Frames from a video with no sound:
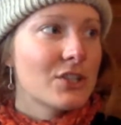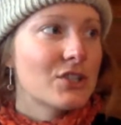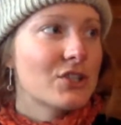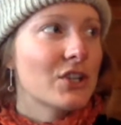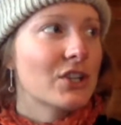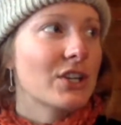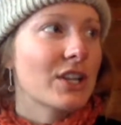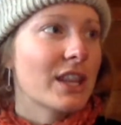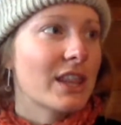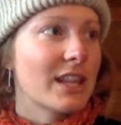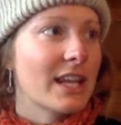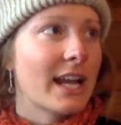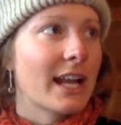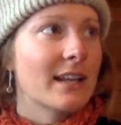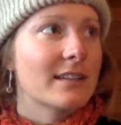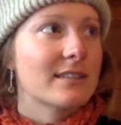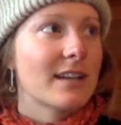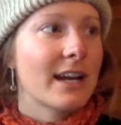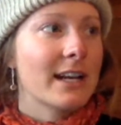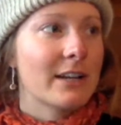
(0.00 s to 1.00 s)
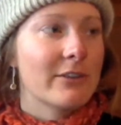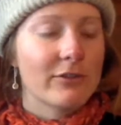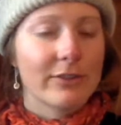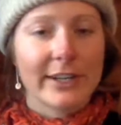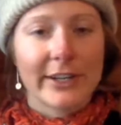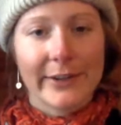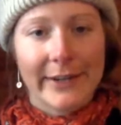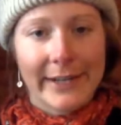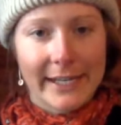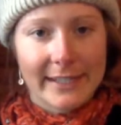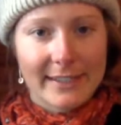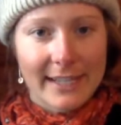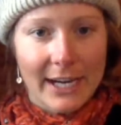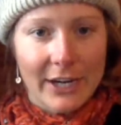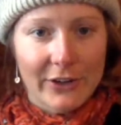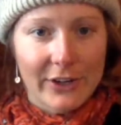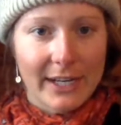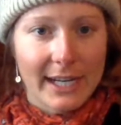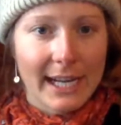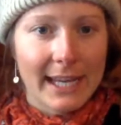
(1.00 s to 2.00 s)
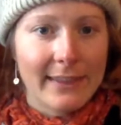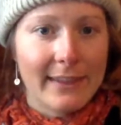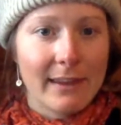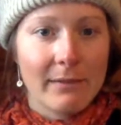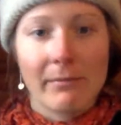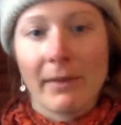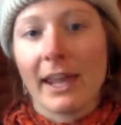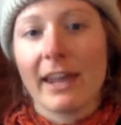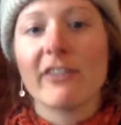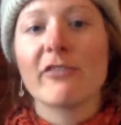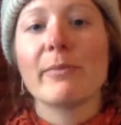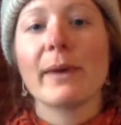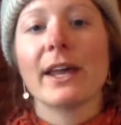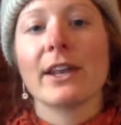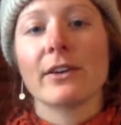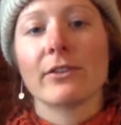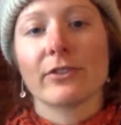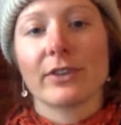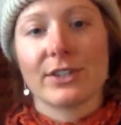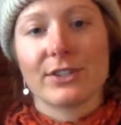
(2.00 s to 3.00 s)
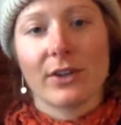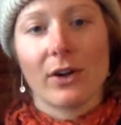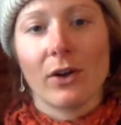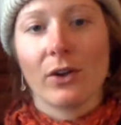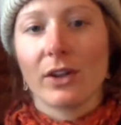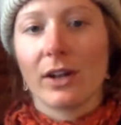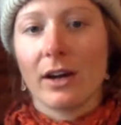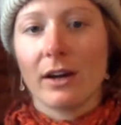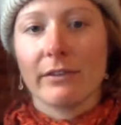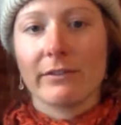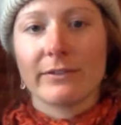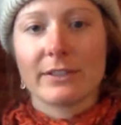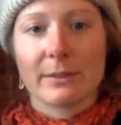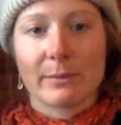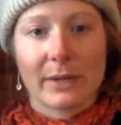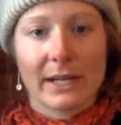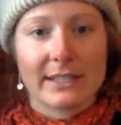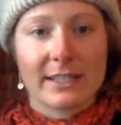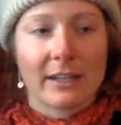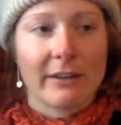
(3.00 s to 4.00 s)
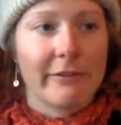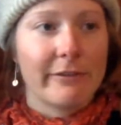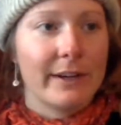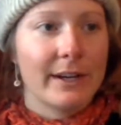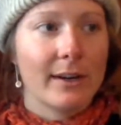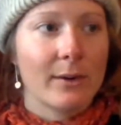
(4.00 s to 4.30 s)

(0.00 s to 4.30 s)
certain things kind of rearing its angry head that may have been a result of suppressing